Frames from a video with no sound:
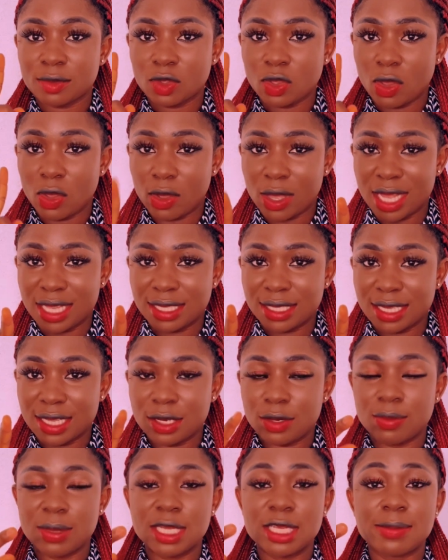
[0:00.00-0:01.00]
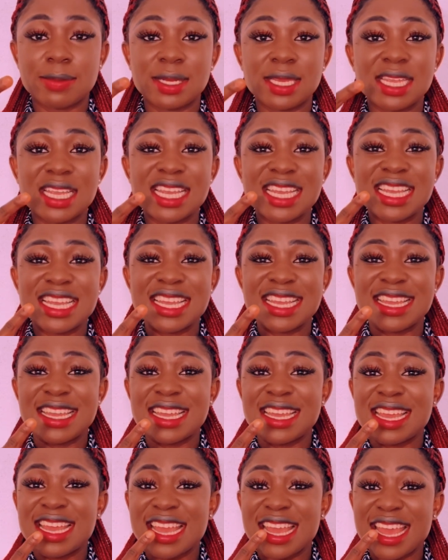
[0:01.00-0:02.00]
You can say it with me.
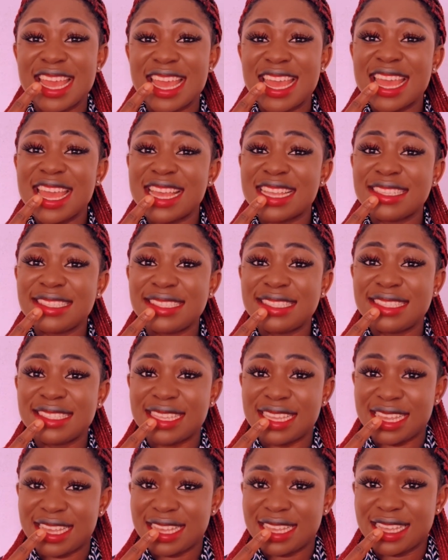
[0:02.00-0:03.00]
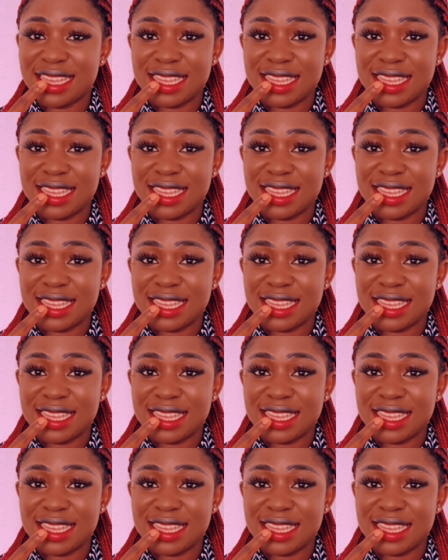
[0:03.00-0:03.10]
Eze.